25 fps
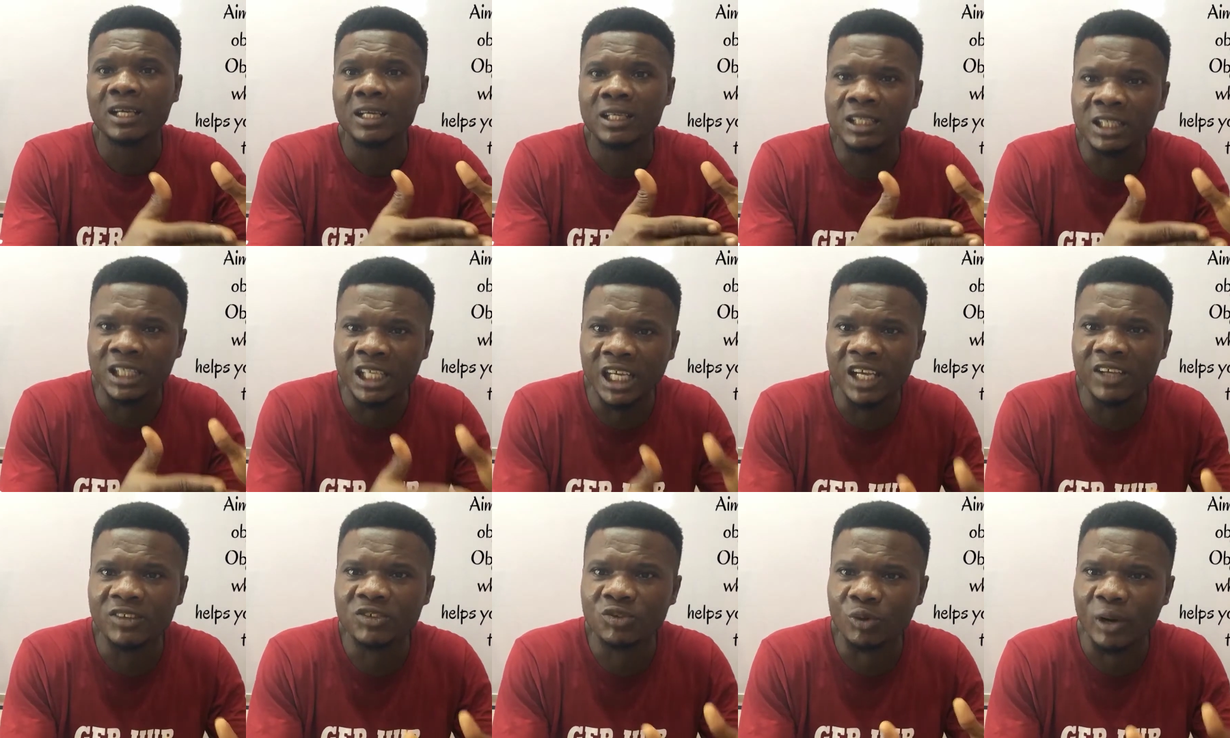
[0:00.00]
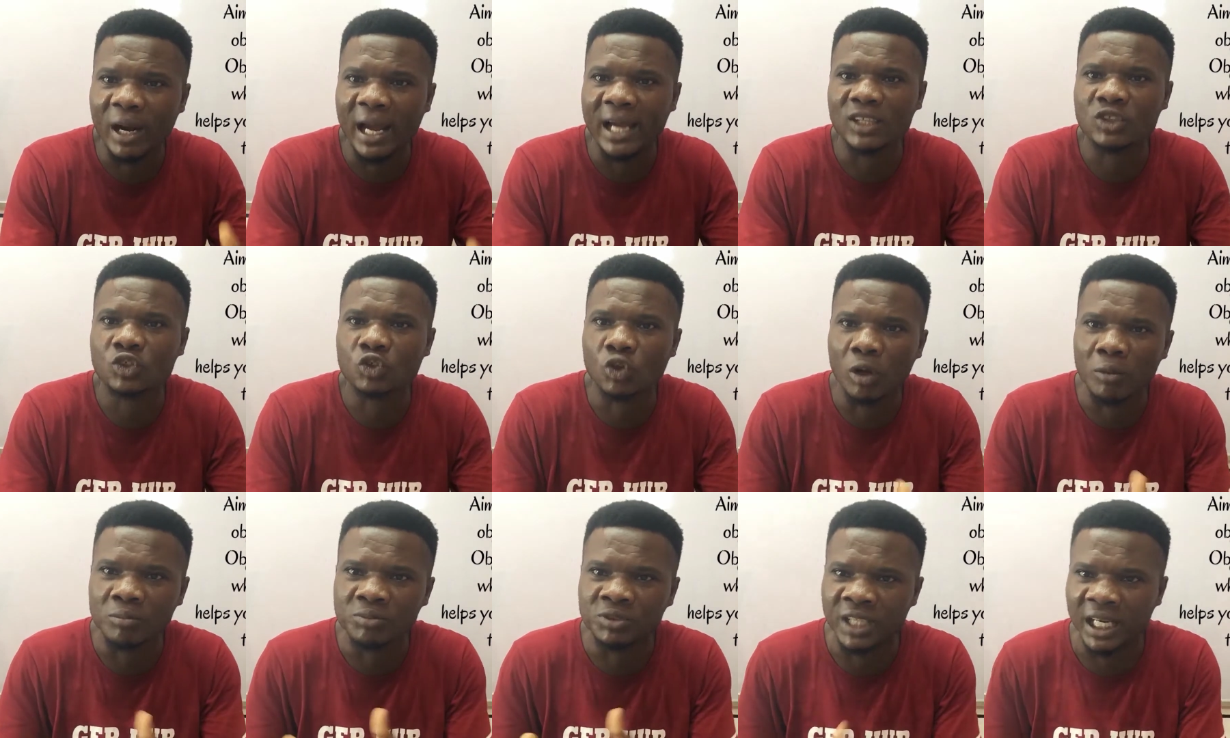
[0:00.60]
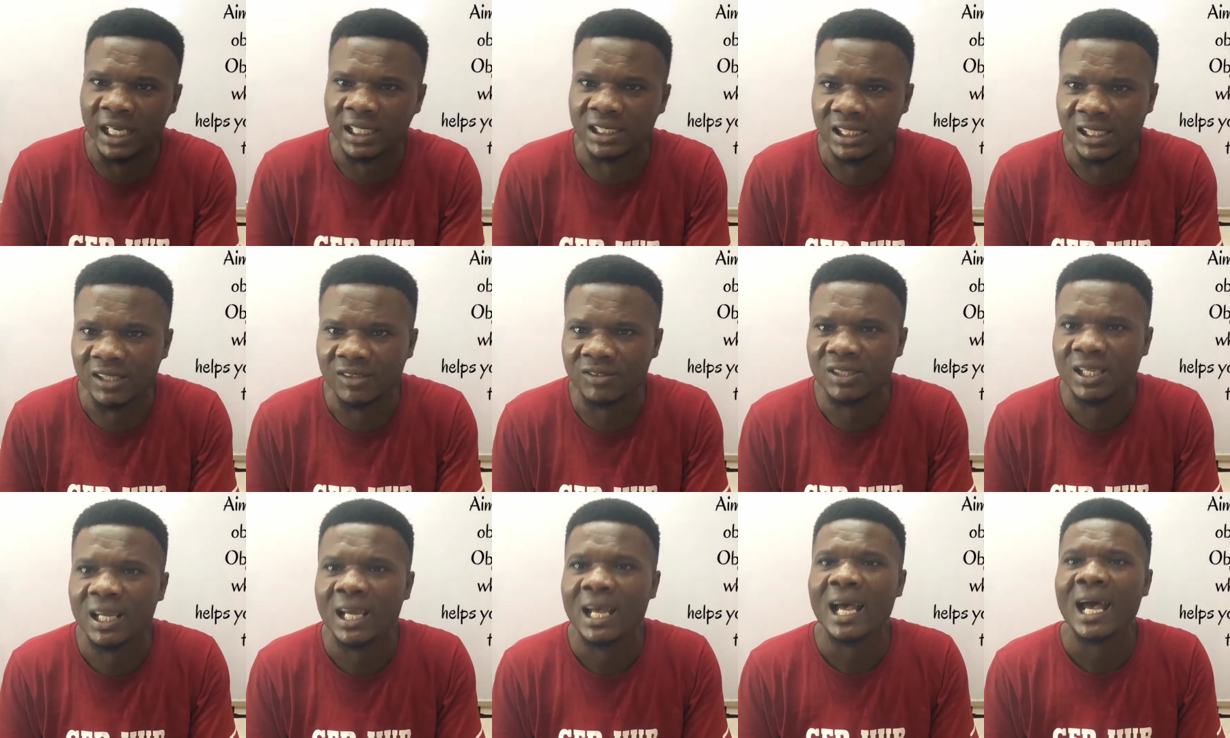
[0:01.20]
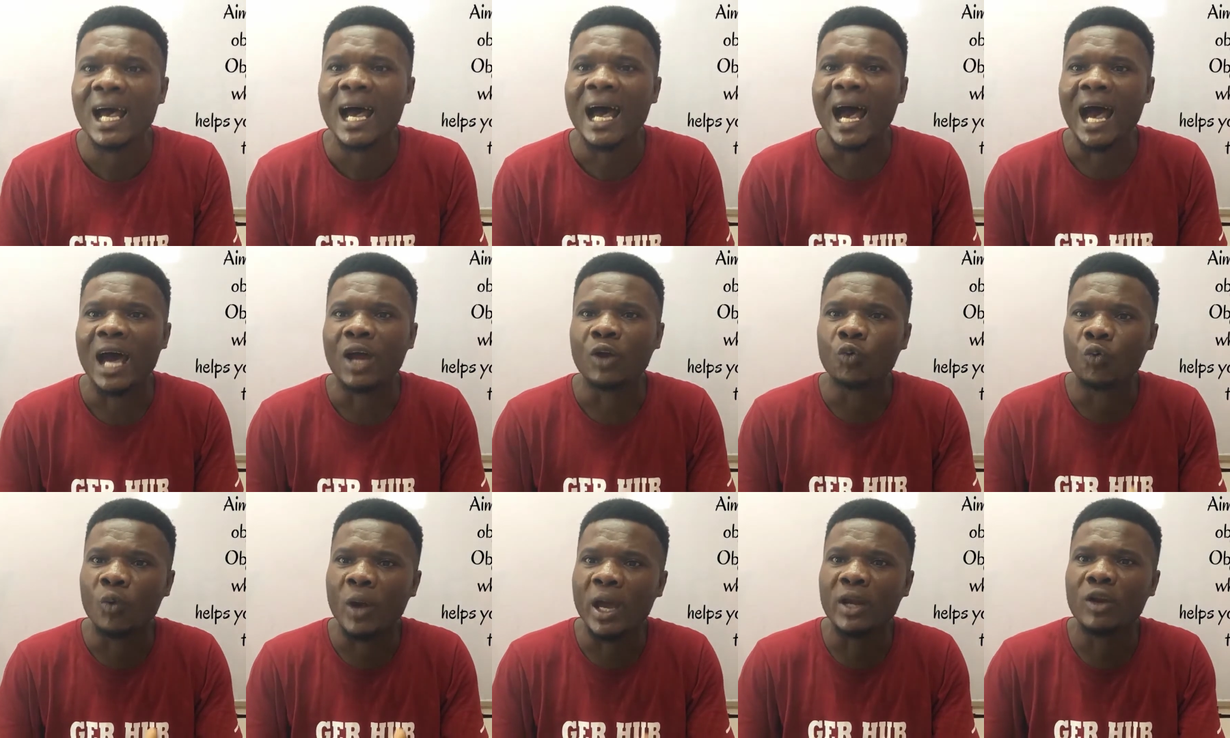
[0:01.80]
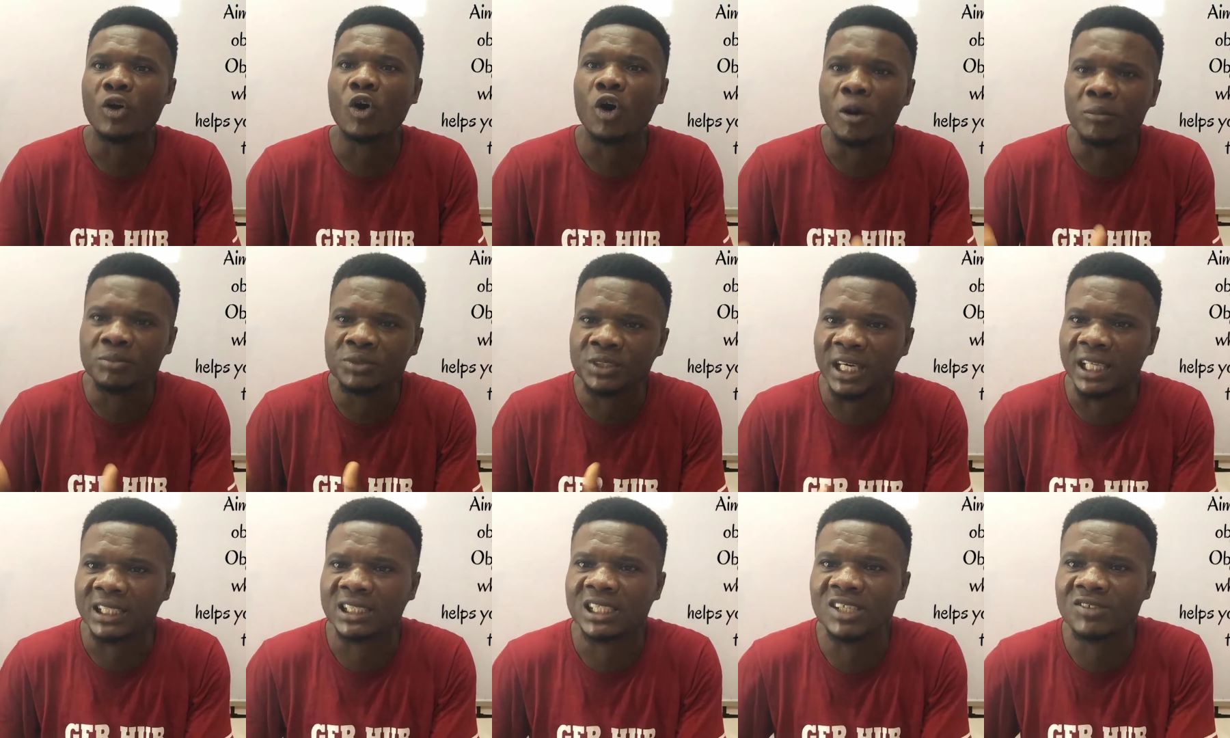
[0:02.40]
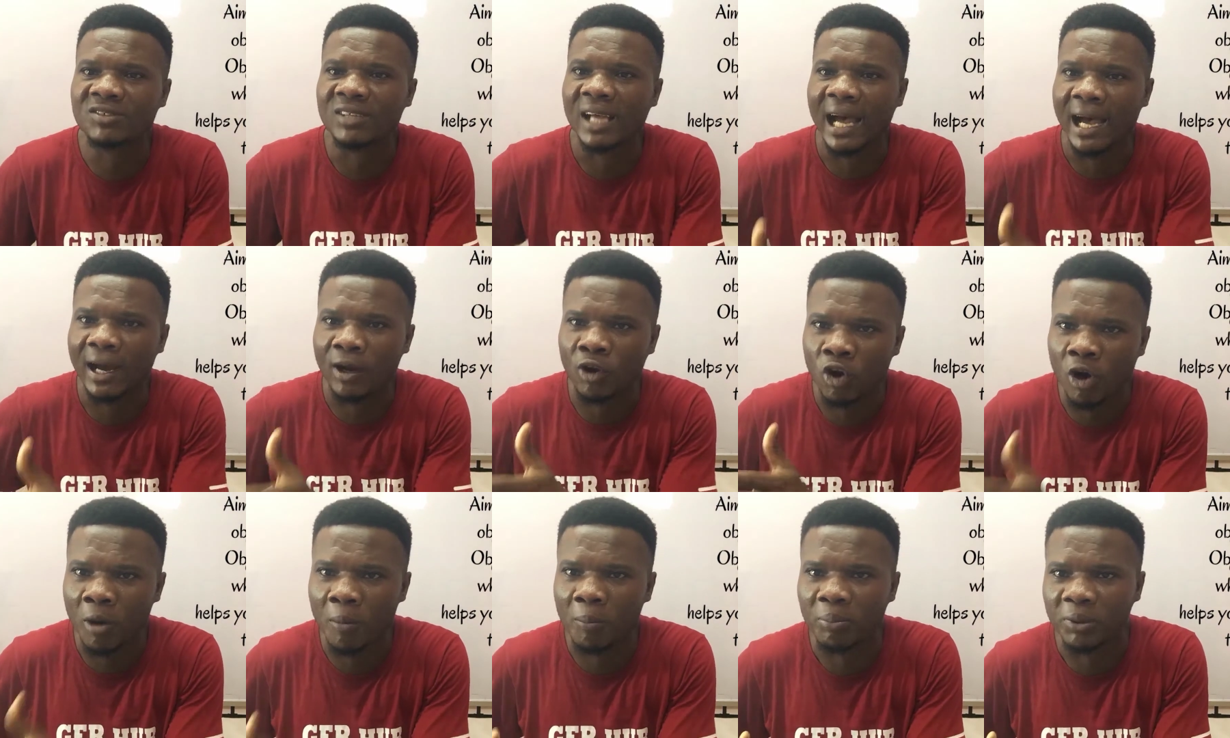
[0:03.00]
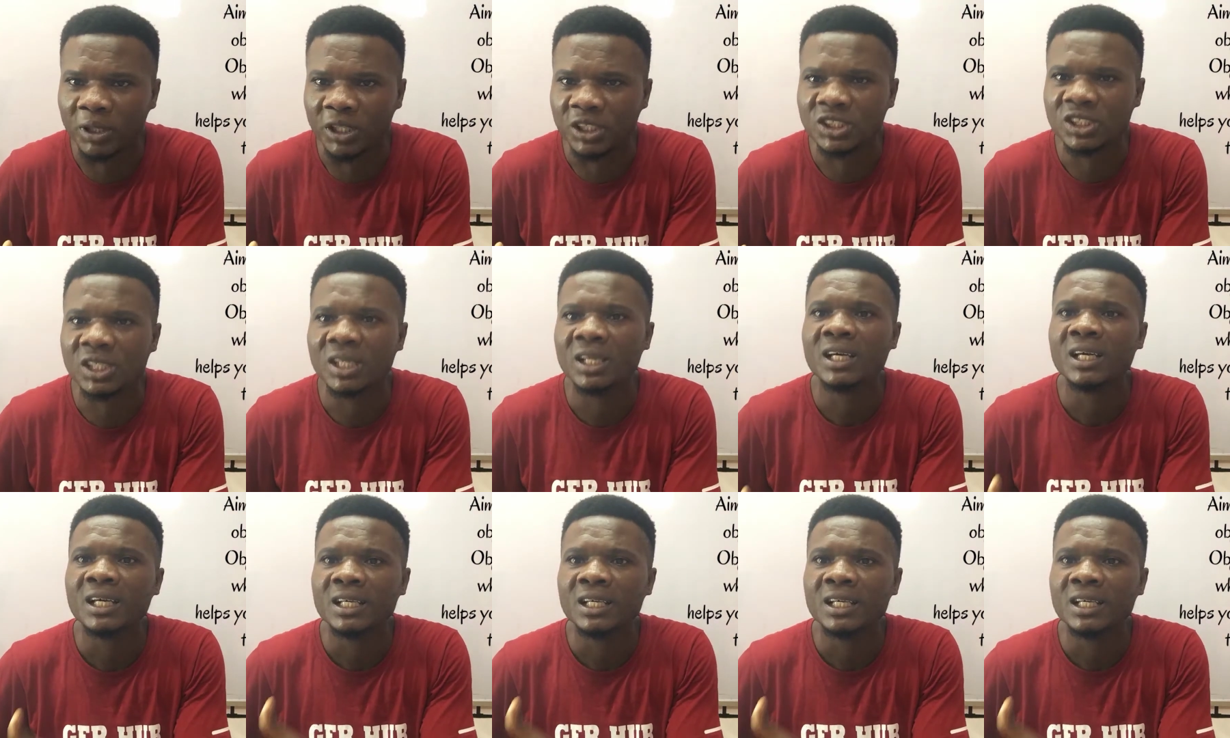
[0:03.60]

gives rise to objectives, and when objectives are accomplished,